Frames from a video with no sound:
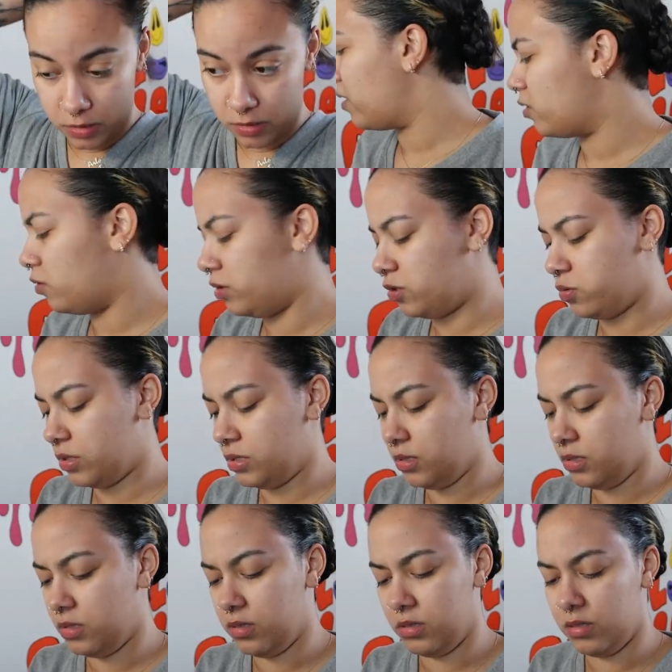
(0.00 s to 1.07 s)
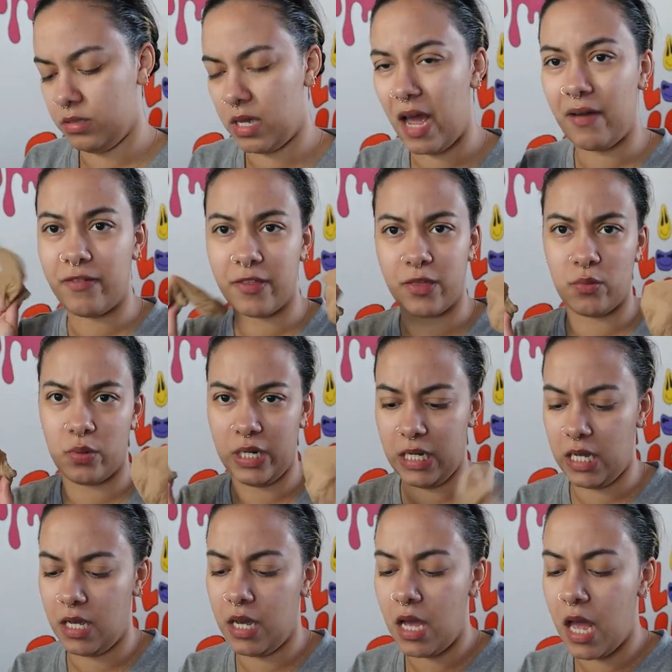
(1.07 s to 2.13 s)
I don't know which one, I have
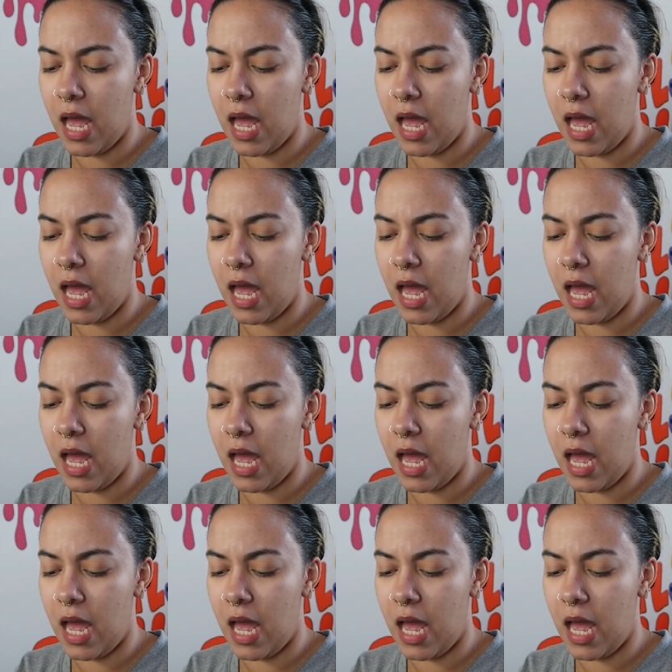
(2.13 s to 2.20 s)
three.